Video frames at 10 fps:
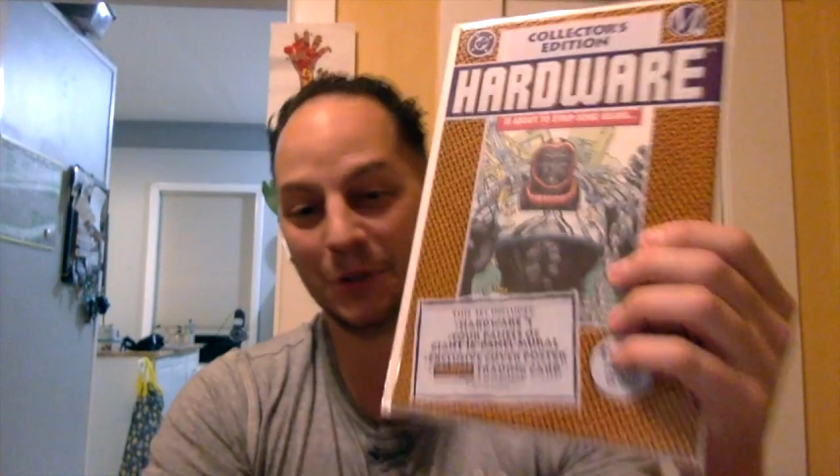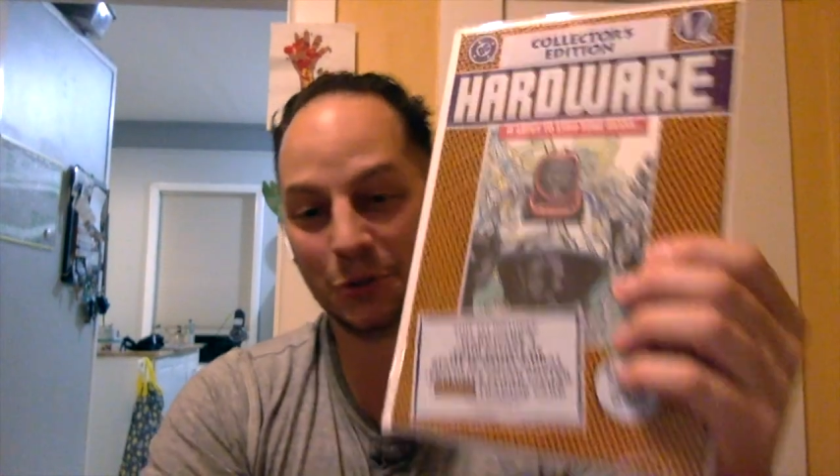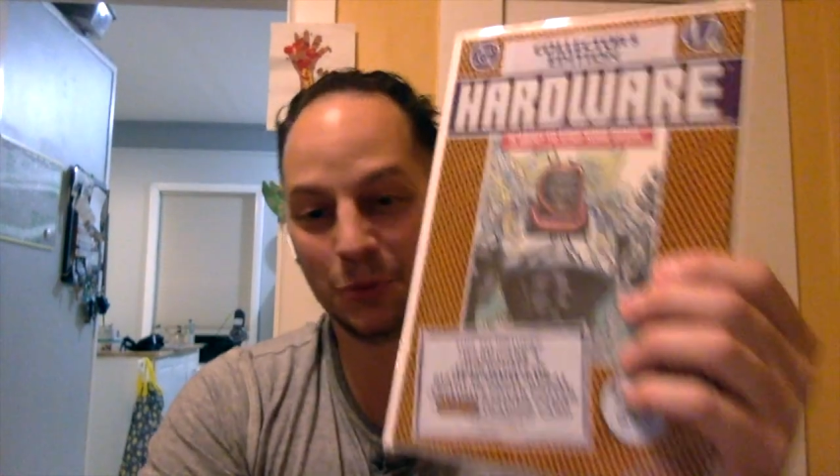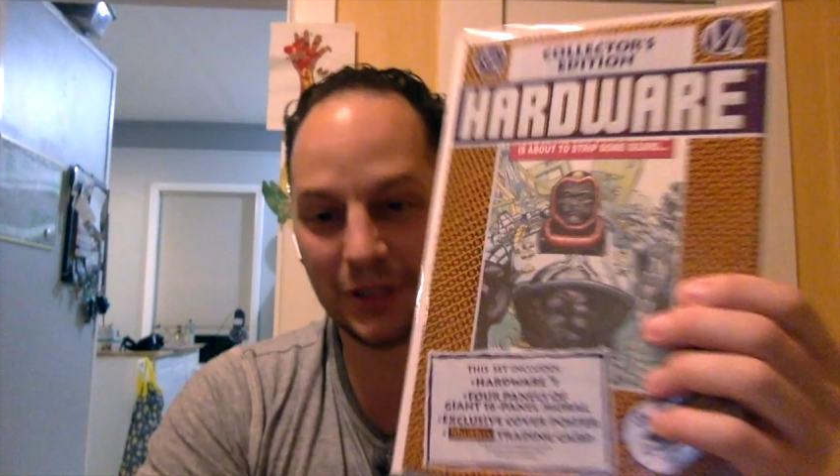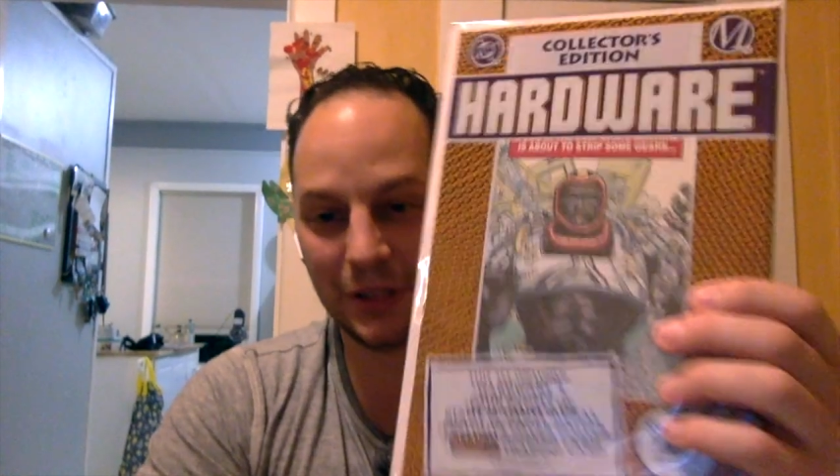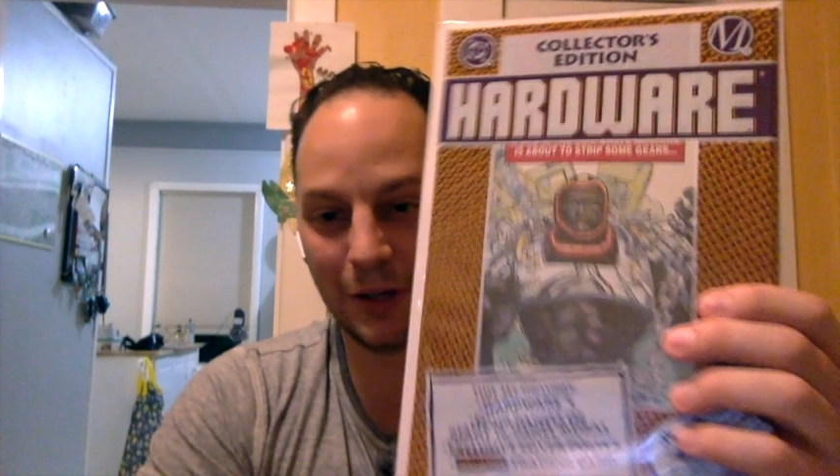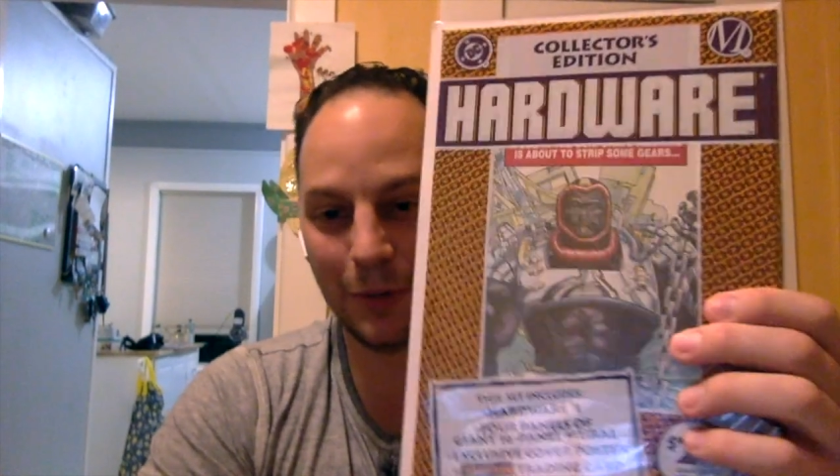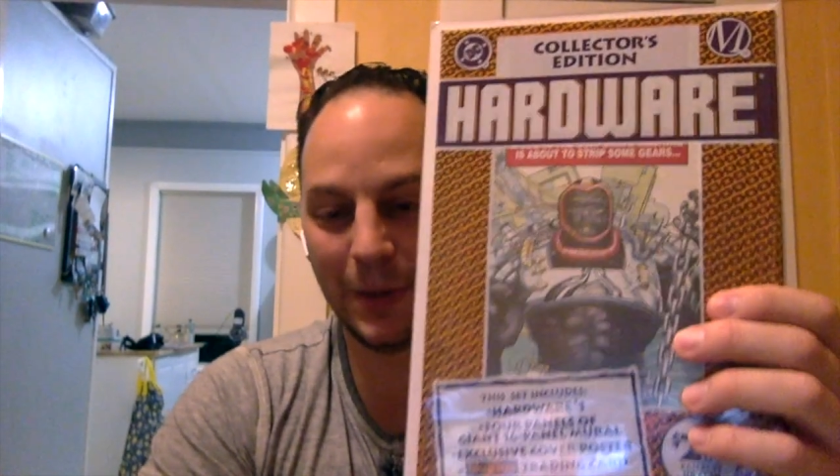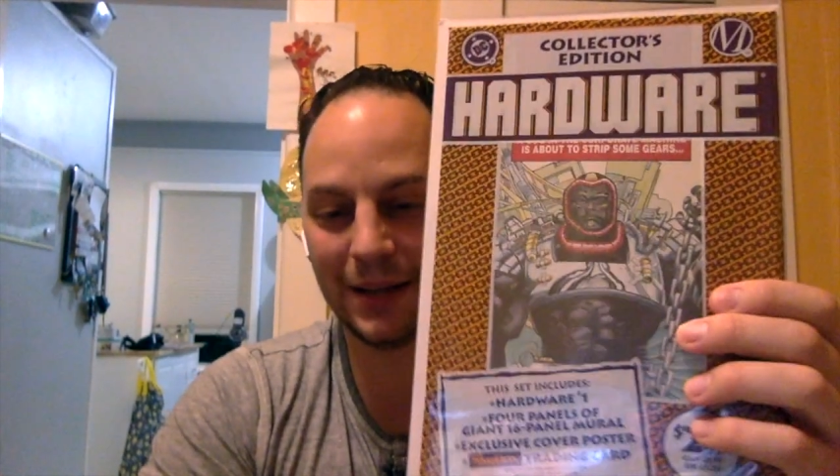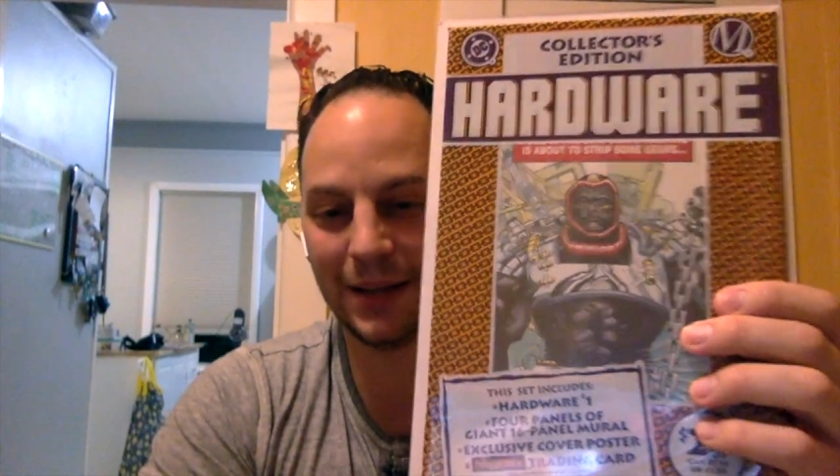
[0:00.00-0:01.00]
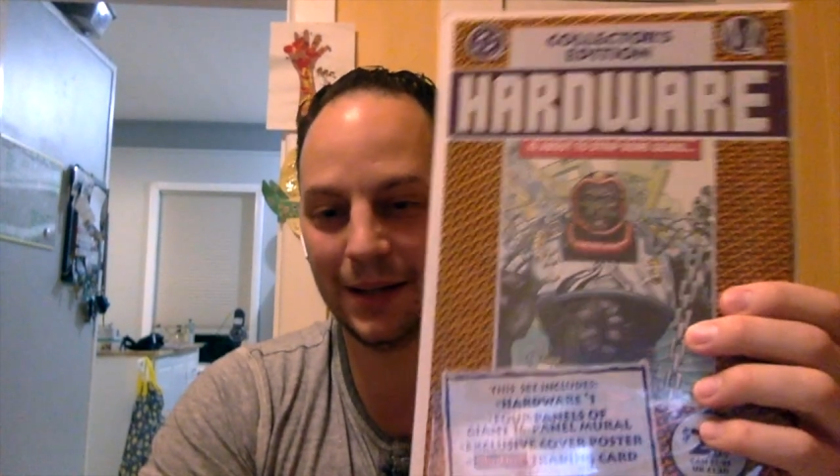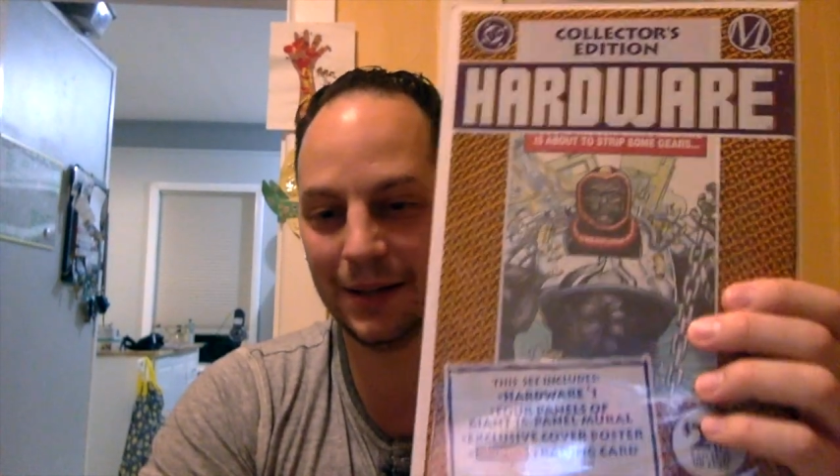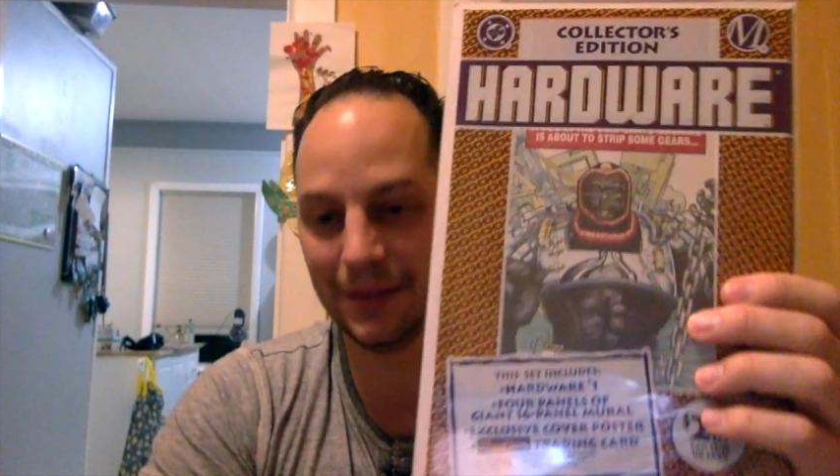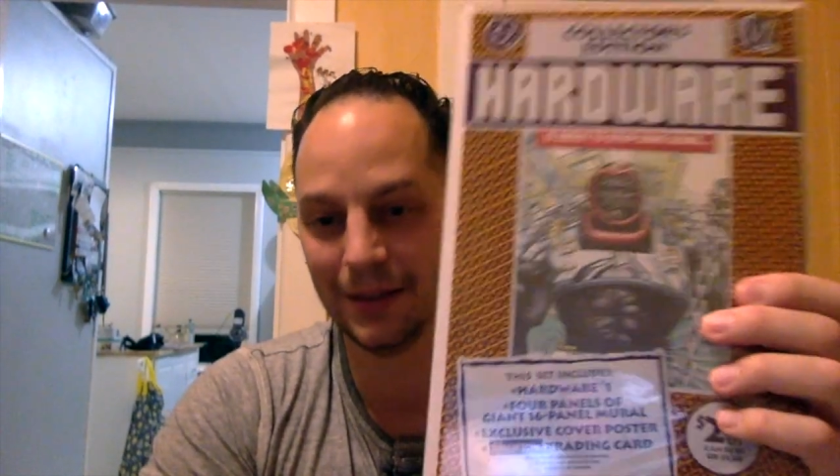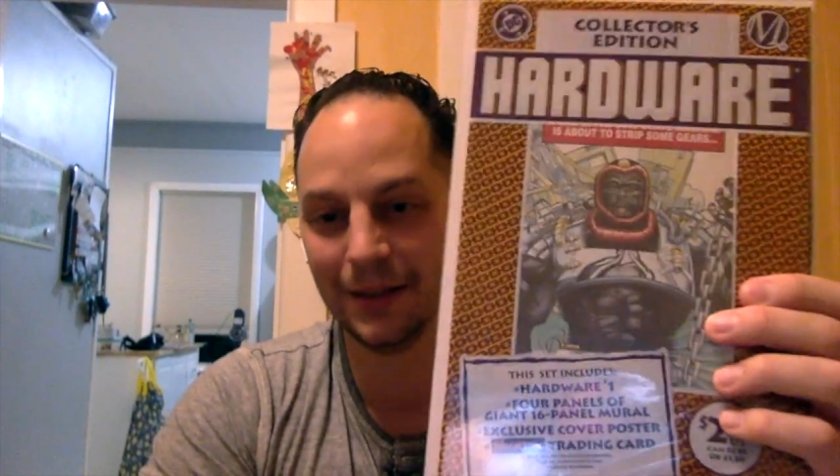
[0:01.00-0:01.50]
which was, you know, back then,